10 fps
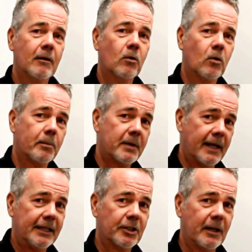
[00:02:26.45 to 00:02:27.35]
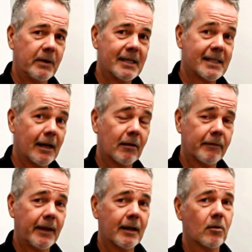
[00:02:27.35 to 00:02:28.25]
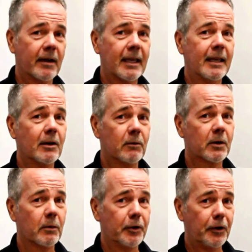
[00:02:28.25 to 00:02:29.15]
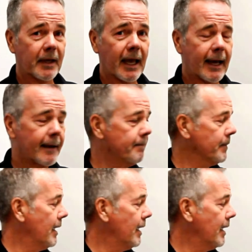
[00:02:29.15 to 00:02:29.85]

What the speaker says: or potentially we'll sell the vehicle and get you into a new car.